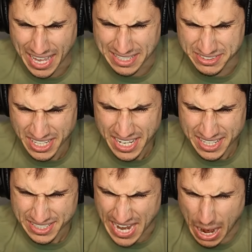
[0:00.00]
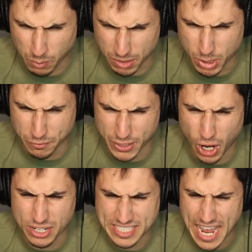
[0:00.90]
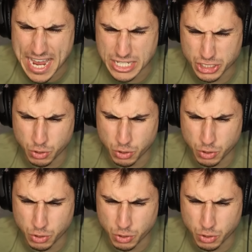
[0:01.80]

And now we're moving on to age